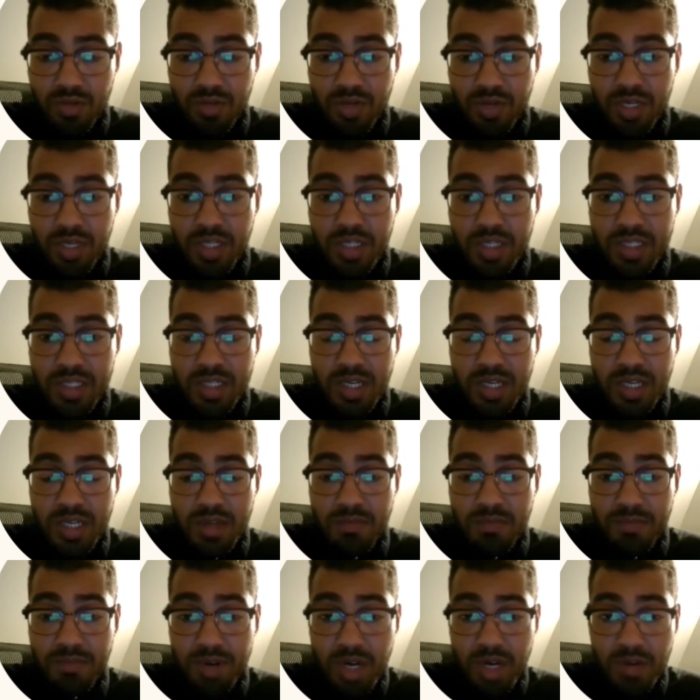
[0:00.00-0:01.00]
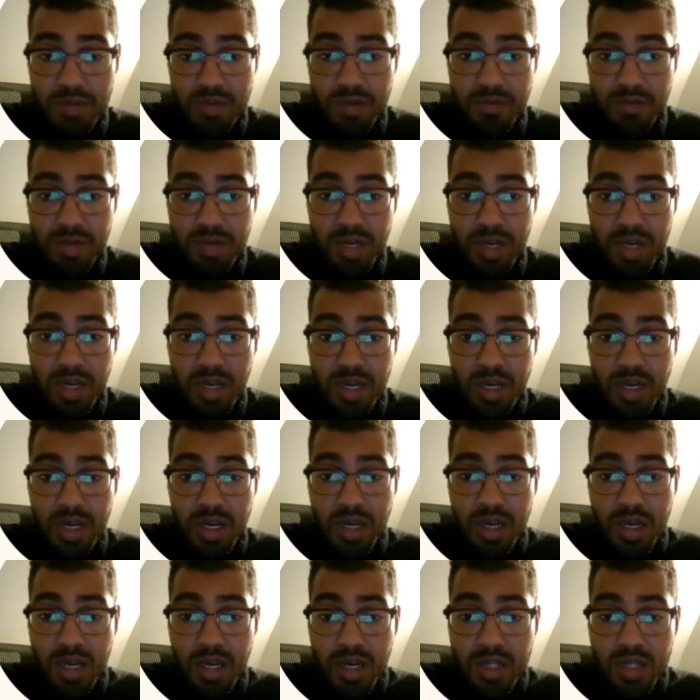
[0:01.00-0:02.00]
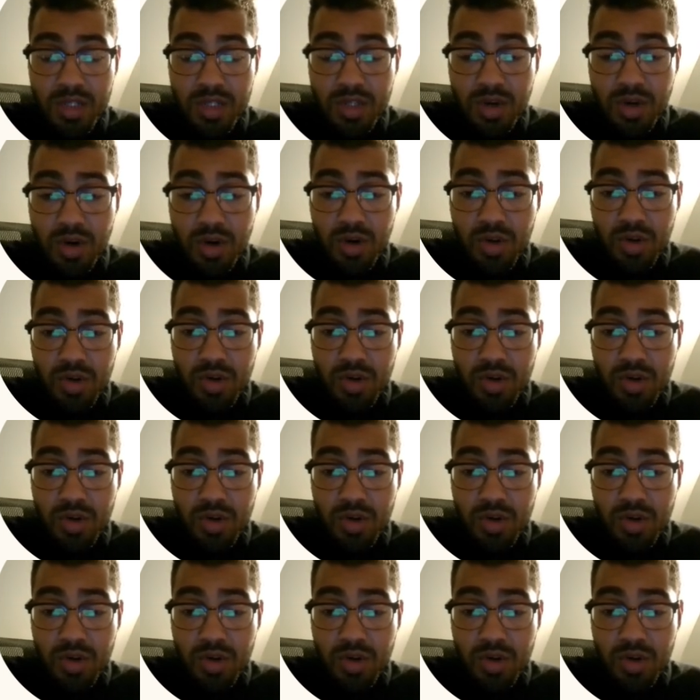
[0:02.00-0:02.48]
It is not a problem. So you